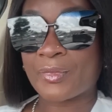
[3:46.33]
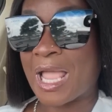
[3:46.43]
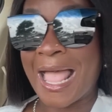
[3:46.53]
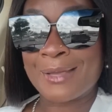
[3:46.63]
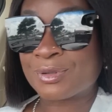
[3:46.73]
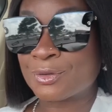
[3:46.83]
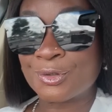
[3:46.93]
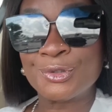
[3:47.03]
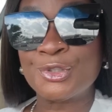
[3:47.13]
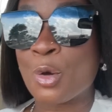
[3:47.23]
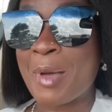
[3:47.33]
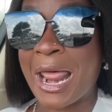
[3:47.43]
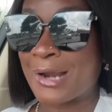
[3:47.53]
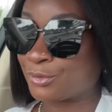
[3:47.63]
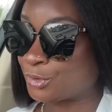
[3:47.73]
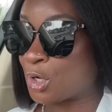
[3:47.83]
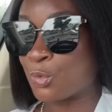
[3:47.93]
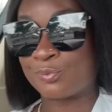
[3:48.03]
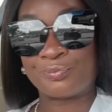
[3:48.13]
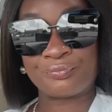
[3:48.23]
Absolutely no pine. I don't
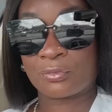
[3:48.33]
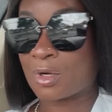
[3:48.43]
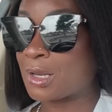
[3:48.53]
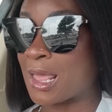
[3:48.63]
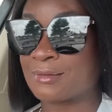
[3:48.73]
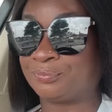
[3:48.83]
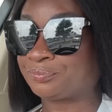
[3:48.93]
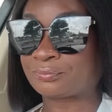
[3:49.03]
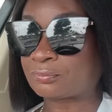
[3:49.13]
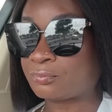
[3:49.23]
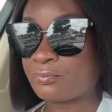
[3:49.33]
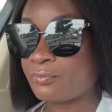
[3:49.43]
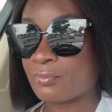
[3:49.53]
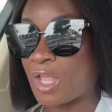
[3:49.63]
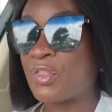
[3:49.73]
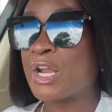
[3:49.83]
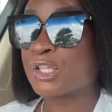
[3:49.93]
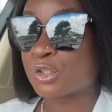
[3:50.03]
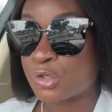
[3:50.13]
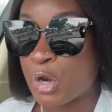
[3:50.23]
know, like, there
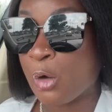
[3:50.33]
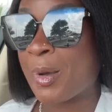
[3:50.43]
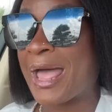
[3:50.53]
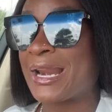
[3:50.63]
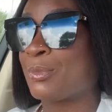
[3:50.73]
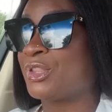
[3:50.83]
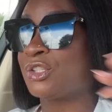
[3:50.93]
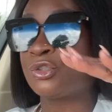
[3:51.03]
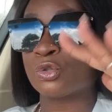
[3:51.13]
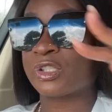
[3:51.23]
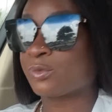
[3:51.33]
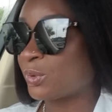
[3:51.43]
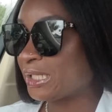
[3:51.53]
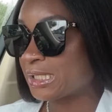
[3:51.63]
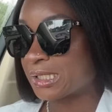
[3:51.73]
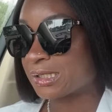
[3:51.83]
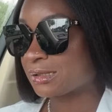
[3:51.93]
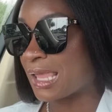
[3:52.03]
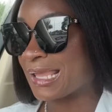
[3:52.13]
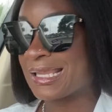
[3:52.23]
is no pineapple. There's no sweetness.
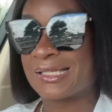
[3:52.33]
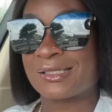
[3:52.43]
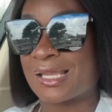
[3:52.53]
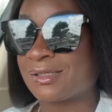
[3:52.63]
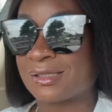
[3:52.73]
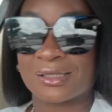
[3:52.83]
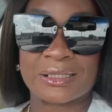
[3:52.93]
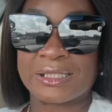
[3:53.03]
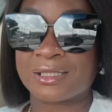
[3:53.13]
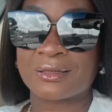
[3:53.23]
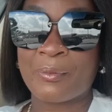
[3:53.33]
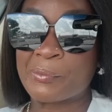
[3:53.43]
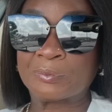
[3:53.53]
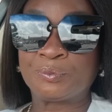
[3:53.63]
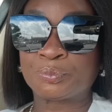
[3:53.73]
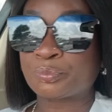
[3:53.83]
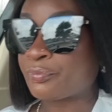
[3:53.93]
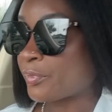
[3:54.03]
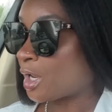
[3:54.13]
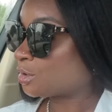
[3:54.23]
I can't taste it, at least.
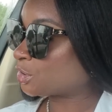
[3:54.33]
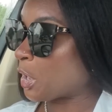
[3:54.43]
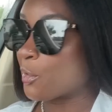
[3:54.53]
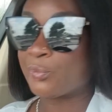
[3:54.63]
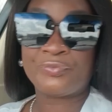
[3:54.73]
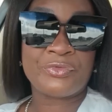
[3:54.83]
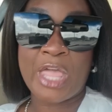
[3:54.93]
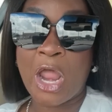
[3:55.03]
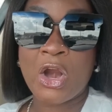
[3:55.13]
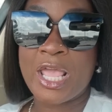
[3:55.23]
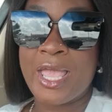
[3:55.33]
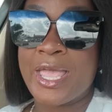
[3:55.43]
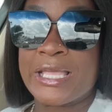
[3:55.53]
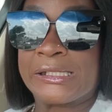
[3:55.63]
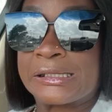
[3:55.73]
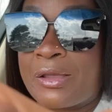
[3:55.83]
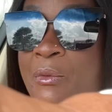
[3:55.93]
So there it is.